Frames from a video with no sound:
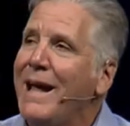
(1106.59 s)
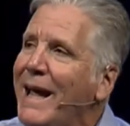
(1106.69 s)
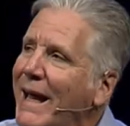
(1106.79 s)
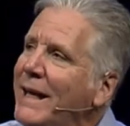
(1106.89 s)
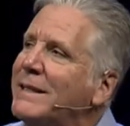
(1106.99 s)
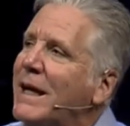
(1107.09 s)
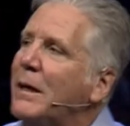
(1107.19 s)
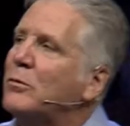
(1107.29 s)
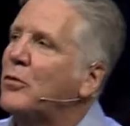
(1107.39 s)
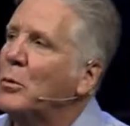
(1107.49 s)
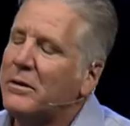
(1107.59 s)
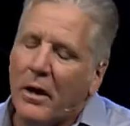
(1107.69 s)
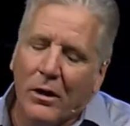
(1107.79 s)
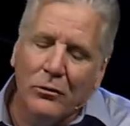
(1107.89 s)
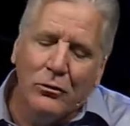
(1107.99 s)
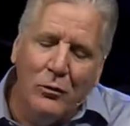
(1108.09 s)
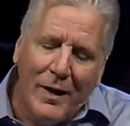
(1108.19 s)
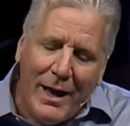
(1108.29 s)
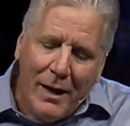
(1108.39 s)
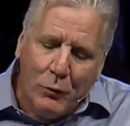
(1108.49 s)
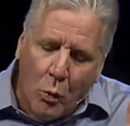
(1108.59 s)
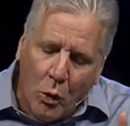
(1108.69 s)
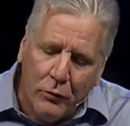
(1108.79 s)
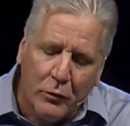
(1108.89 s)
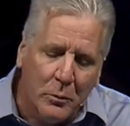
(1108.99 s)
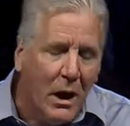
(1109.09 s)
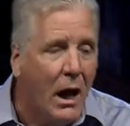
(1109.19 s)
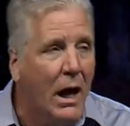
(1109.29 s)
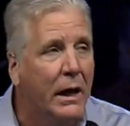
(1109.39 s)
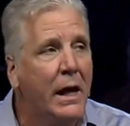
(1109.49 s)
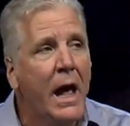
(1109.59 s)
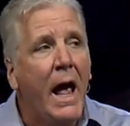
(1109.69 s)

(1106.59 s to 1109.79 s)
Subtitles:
anytime someone tells you they have a word from God